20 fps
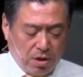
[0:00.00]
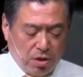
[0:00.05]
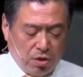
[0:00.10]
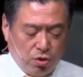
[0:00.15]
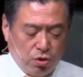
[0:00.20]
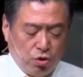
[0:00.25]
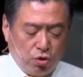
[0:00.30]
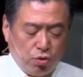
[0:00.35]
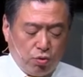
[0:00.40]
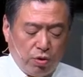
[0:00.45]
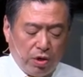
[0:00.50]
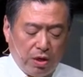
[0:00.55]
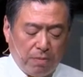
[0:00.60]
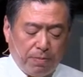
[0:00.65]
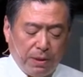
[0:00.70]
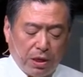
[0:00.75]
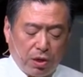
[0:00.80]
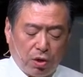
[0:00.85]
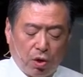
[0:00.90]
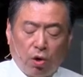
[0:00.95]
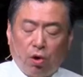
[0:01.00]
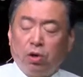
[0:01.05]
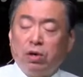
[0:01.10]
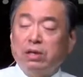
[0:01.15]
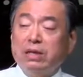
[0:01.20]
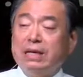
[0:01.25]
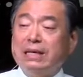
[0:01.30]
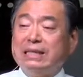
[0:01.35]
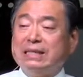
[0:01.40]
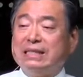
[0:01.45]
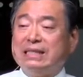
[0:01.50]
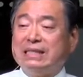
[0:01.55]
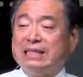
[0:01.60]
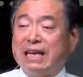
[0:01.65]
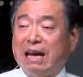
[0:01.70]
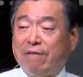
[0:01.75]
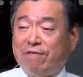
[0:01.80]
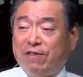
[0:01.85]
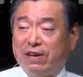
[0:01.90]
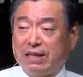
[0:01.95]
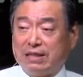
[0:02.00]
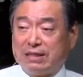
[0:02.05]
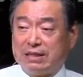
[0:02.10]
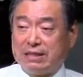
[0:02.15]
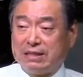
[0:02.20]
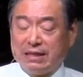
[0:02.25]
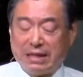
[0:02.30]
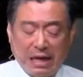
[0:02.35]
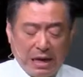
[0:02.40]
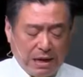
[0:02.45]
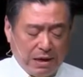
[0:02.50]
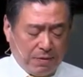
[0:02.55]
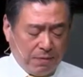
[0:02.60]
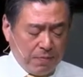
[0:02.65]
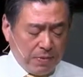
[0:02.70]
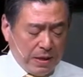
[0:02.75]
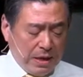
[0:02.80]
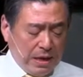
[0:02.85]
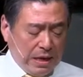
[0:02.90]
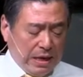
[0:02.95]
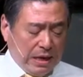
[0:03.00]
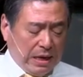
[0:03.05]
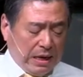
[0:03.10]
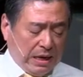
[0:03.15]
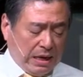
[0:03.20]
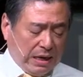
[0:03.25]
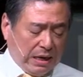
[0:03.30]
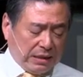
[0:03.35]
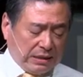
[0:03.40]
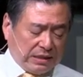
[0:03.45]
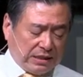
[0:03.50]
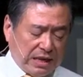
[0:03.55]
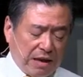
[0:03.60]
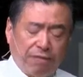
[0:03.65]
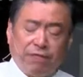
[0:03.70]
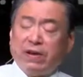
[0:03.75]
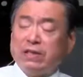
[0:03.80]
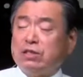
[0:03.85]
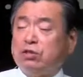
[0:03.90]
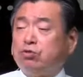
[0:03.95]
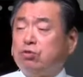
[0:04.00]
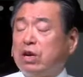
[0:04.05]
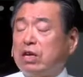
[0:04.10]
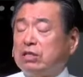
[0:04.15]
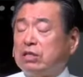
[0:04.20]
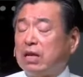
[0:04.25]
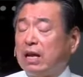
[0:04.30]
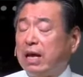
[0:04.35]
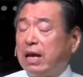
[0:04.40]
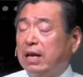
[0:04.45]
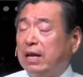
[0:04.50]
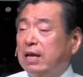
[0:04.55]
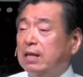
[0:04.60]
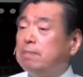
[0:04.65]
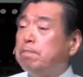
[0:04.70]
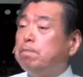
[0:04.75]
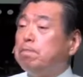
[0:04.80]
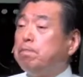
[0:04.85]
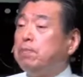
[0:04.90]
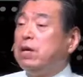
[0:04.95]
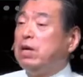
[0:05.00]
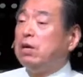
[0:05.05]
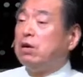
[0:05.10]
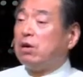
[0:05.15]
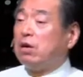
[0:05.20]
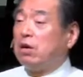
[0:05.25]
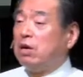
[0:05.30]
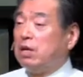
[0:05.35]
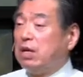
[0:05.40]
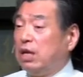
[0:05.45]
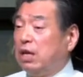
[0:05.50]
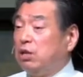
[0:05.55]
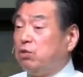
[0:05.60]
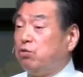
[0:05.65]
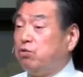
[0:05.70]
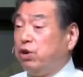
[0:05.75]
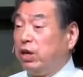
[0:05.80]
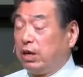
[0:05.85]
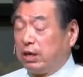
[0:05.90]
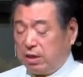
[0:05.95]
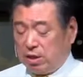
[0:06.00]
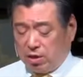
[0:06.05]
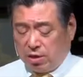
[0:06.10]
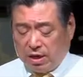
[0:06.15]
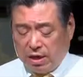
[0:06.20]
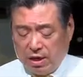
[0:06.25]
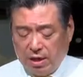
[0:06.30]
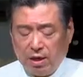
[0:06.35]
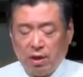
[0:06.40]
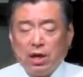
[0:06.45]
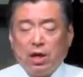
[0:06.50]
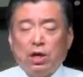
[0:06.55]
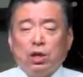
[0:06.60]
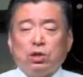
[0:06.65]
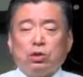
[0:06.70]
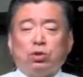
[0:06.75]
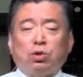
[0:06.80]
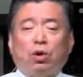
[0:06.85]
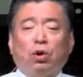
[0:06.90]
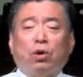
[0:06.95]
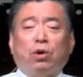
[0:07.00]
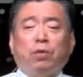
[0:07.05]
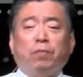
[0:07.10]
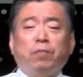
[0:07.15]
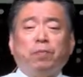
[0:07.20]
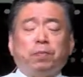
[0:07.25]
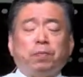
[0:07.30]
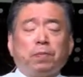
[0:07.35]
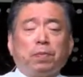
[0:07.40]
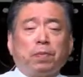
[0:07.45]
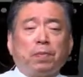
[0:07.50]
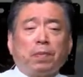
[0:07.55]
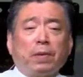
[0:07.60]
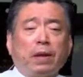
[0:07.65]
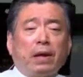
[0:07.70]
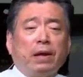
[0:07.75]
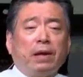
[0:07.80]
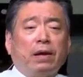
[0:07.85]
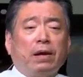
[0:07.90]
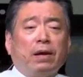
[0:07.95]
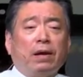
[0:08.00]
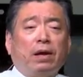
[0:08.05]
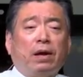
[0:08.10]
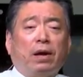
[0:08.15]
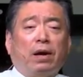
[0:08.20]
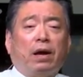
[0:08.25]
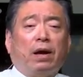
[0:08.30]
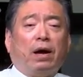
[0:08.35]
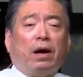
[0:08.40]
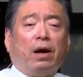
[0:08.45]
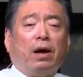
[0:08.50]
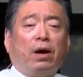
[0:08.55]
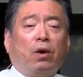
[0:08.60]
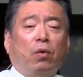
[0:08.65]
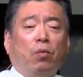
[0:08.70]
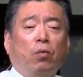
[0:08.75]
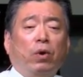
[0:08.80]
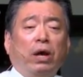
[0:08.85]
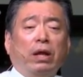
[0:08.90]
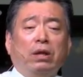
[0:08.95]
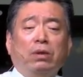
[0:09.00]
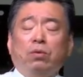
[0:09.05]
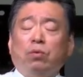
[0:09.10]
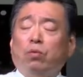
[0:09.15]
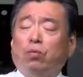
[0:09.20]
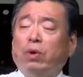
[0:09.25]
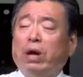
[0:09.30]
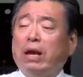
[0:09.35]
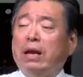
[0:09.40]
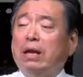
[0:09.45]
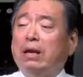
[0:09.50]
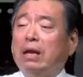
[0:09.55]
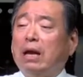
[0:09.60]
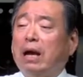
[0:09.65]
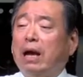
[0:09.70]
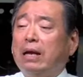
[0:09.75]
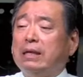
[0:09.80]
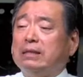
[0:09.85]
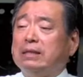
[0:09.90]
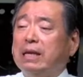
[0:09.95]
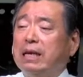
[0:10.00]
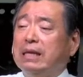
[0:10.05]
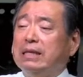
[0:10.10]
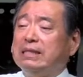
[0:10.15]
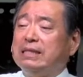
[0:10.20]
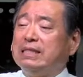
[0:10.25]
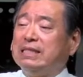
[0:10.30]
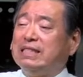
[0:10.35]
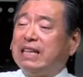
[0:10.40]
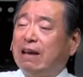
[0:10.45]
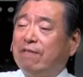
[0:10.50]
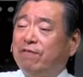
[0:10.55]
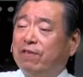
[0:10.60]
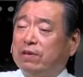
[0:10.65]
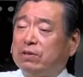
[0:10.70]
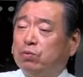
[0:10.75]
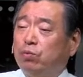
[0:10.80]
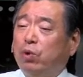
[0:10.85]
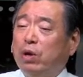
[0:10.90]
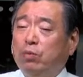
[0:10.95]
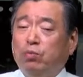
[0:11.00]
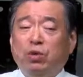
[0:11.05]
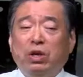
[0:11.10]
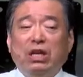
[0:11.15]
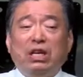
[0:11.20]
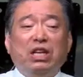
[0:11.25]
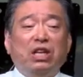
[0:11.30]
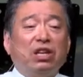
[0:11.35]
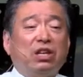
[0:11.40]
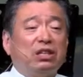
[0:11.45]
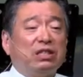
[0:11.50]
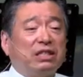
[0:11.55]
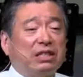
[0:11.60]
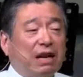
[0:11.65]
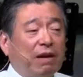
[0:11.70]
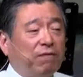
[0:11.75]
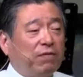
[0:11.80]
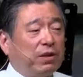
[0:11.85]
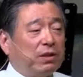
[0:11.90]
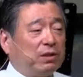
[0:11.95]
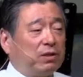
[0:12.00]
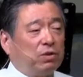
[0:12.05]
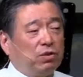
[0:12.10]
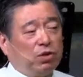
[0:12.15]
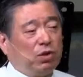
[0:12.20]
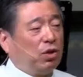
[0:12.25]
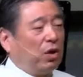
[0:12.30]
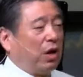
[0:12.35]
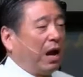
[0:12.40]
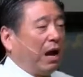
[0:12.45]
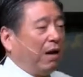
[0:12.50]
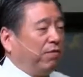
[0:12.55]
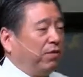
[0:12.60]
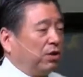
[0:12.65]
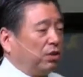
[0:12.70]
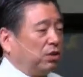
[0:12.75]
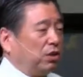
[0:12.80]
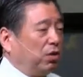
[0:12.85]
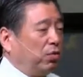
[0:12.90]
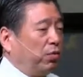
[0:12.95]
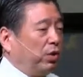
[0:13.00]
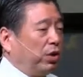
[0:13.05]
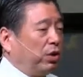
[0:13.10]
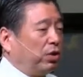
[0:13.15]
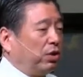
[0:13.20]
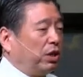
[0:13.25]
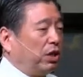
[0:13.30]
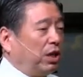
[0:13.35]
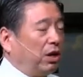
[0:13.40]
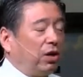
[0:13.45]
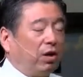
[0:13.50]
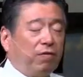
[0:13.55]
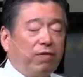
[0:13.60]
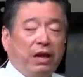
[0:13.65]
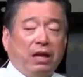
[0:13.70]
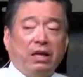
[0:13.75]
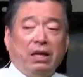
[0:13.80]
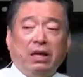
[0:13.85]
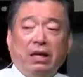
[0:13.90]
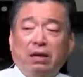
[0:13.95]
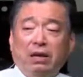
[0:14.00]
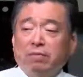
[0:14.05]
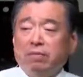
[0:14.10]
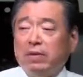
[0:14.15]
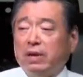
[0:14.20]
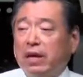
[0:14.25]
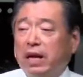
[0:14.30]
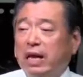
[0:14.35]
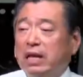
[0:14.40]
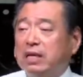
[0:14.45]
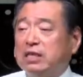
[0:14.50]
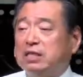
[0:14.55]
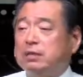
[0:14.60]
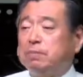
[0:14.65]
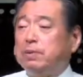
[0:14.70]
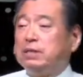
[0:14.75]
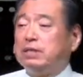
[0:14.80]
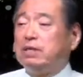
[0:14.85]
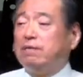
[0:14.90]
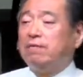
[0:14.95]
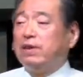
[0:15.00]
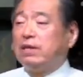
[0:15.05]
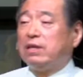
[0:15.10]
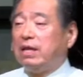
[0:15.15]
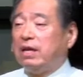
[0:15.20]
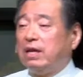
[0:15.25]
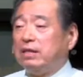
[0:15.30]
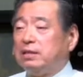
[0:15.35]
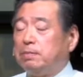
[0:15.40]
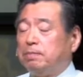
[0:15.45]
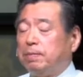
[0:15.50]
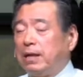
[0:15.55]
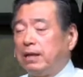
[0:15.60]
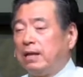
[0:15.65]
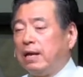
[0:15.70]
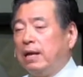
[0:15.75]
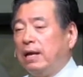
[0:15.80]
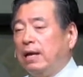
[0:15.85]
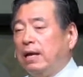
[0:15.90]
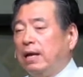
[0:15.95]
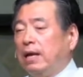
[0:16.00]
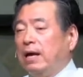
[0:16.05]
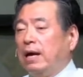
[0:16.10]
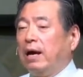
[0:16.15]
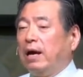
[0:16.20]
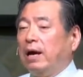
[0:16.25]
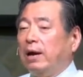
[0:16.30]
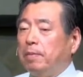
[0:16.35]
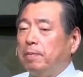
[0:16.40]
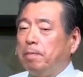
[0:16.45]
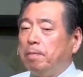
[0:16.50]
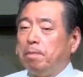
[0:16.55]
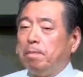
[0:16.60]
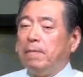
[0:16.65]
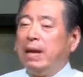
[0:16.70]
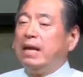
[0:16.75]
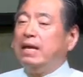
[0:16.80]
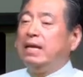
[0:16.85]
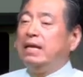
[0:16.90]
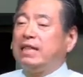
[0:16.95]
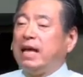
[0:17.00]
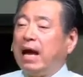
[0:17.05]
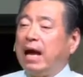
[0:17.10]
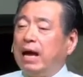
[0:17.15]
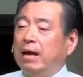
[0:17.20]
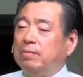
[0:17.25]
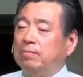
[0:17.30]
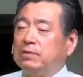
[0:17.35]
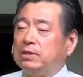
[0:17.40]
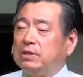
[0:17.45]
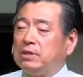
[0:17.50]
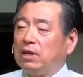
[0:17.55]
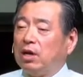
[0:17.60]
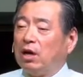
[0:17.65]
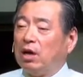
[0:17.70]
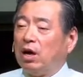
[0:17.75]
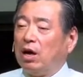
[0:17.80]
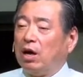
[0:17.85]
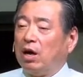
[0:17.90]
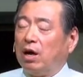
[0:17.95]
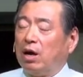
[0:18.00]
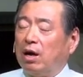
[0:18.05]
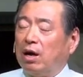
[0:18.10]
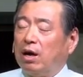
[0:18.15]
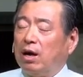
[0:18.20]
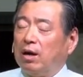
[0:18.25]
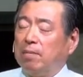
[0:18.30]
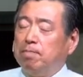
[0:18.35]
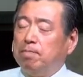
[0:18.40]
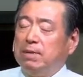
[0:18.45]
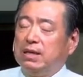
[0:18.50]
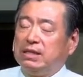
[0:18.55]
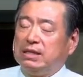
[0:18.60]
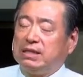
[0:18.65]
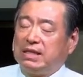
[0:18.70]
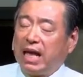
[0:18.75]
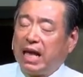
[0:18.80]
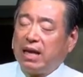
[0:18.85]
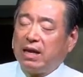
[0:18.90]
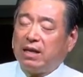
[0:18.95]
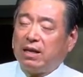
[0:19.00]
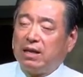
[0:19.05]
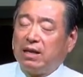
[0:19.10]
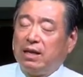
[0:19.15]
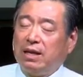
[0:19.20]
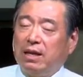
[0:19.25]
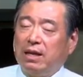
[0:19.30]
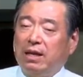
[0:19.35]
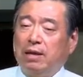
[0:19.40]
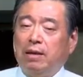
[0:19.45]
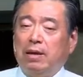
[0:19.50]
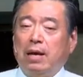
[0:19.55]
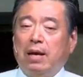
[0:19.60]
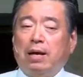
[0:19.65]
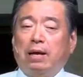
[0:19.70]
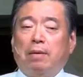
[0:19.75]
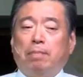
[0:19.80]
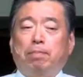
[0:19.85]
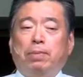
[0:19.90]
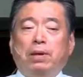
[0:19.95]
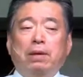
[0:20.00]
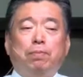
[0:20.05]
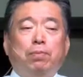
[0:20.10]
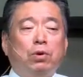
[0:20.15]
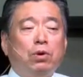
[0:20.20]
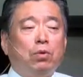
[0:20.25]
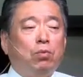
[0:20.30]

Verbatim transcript: You will be called Cephas. Now, uh, Cephas translated Peter in Greek. Okay? So uh, when, when I say Cephas, when we hear Cephas, you know, obviously we don't think of any, any specific things, but um, many times uh, mistakenly, people,